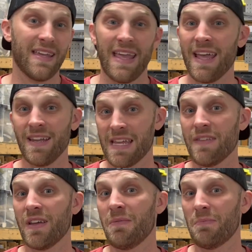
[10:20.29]
and
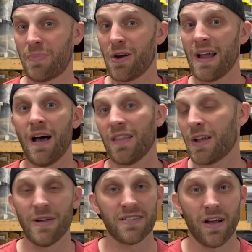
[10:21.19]
even burnout like we
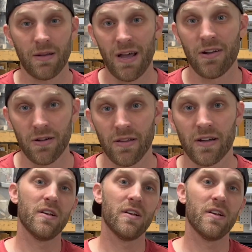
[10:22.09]
talked about earlier.